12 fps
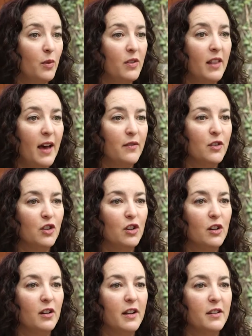with
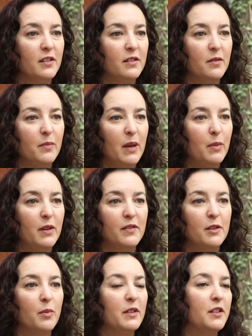lavender, and maybe if
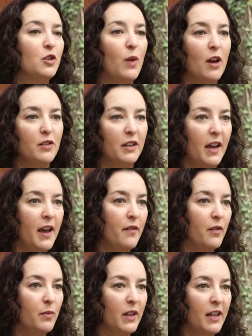someone needs grounding, I have
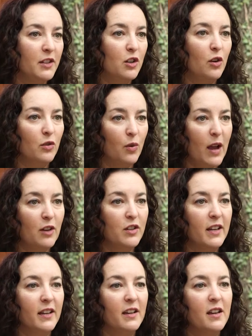a blend called
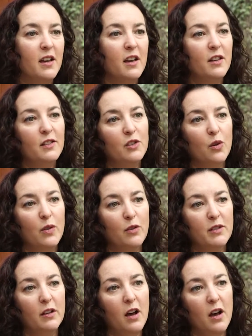grounding. So
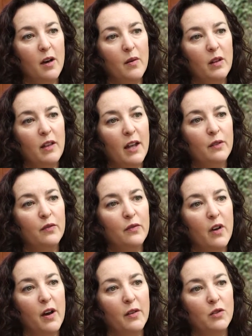there's a lot
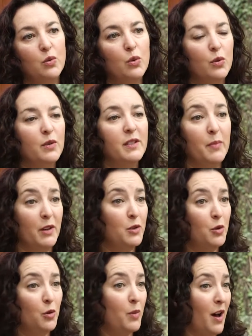of tools in my
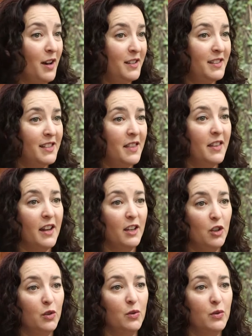toolbox that I
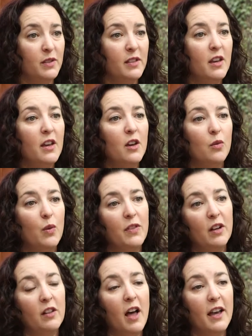use with a
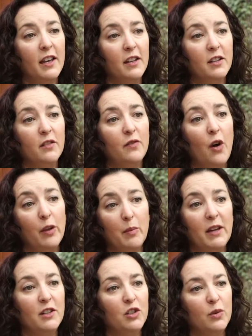client following
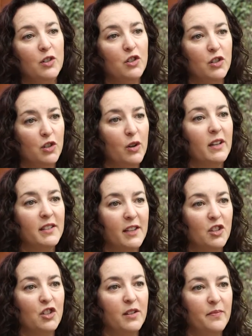my intuition during a
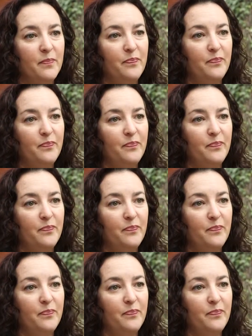session.